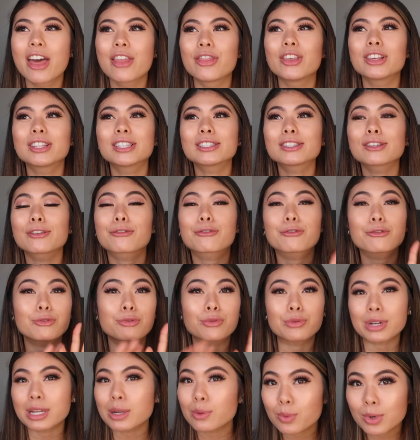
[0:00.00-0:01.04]
This is a
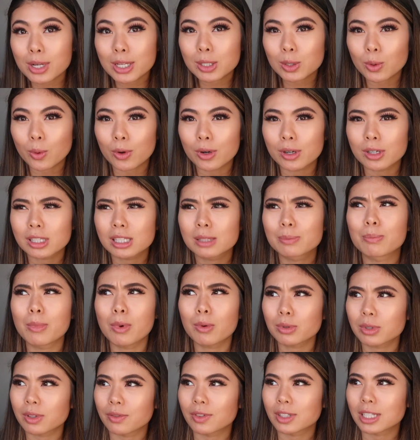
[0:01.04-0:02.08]
free resource
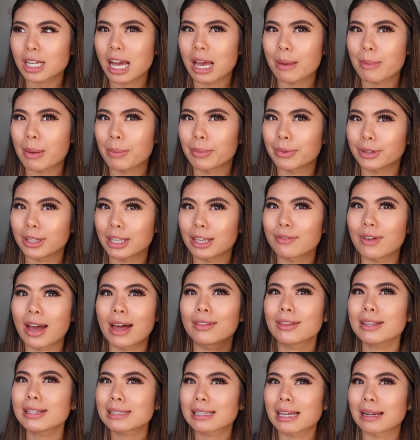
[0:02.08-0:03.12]
most of the time, I believe,
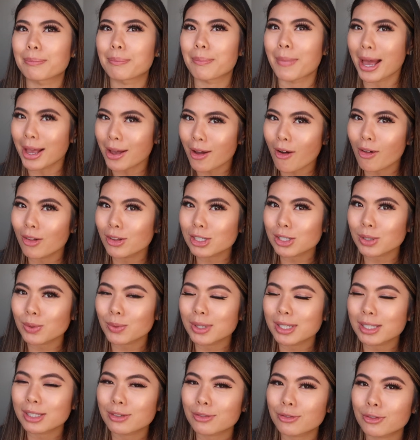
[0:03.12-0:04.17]
at least at my college it was.